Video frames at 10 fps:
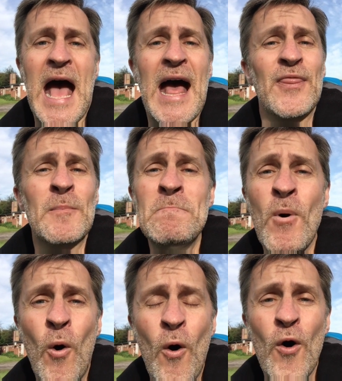And the
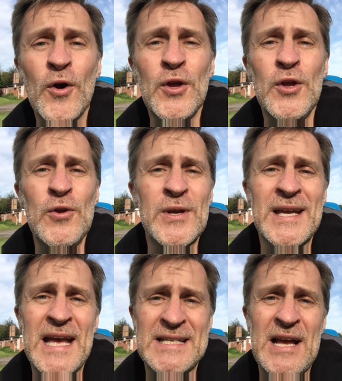more you can
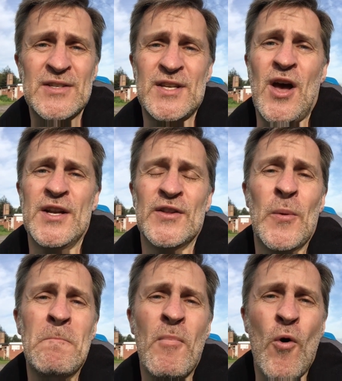get outside and the
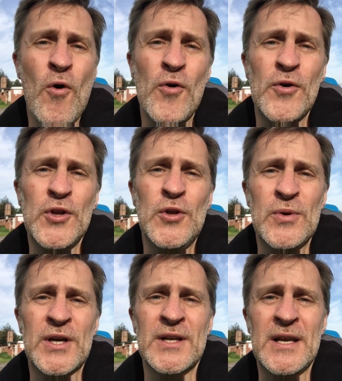more you
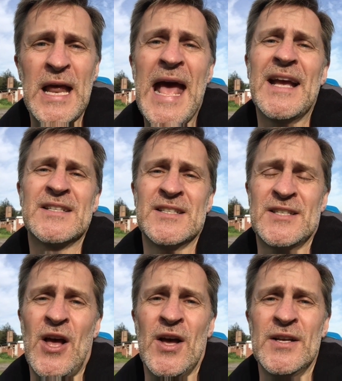can
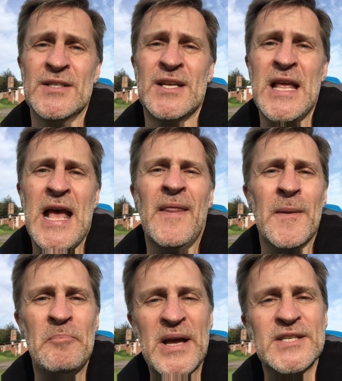exercise and
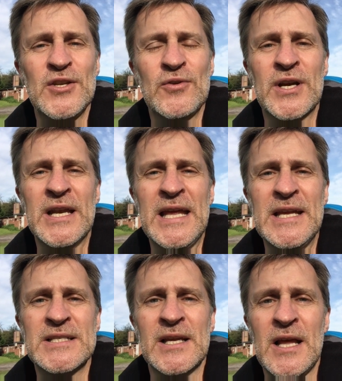the better you can
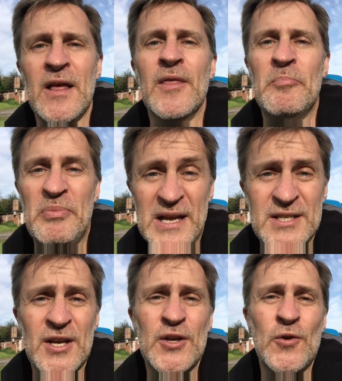eat, the
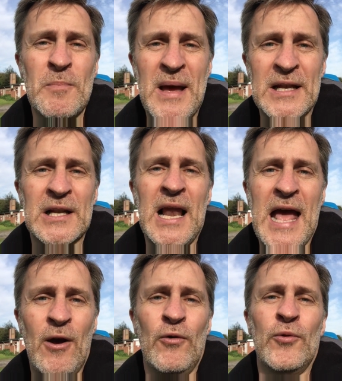better your mental
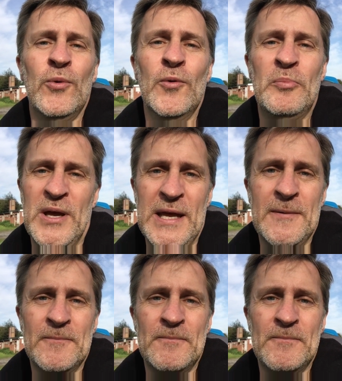health will be.